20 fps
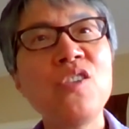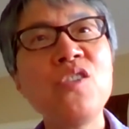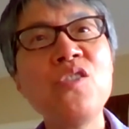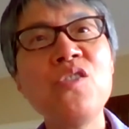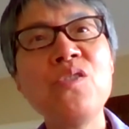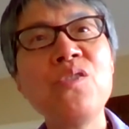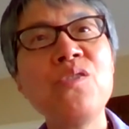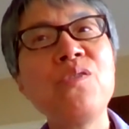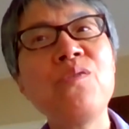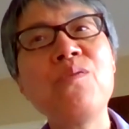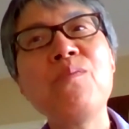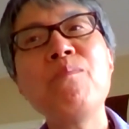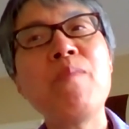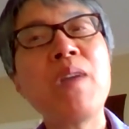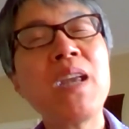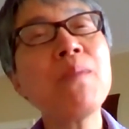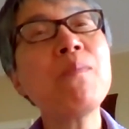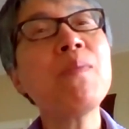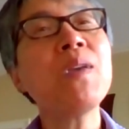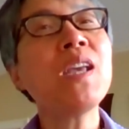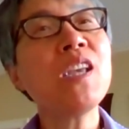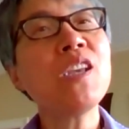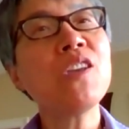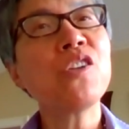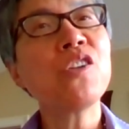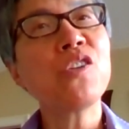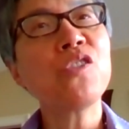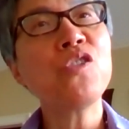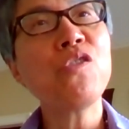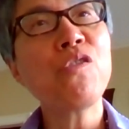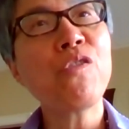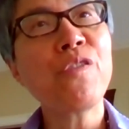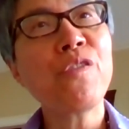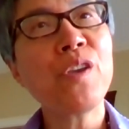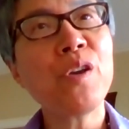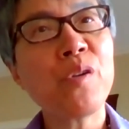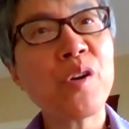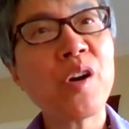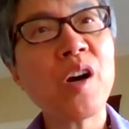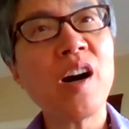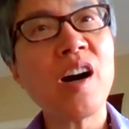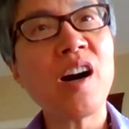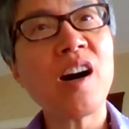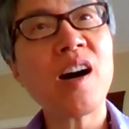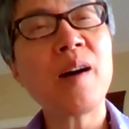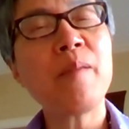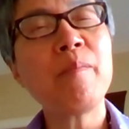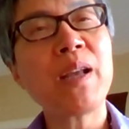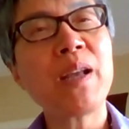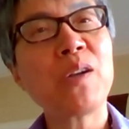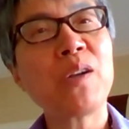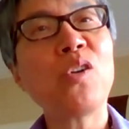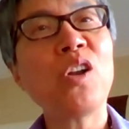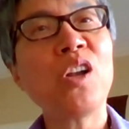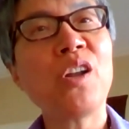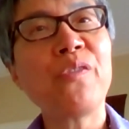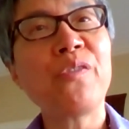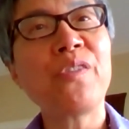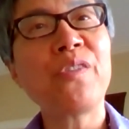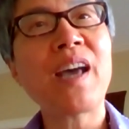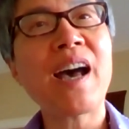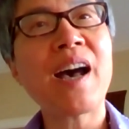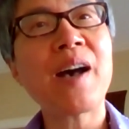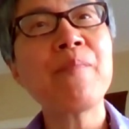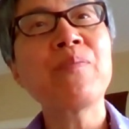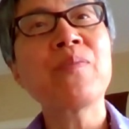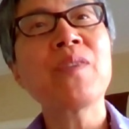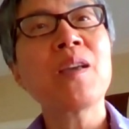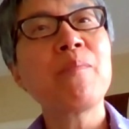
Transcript: you maybe, you feel calm and all of that.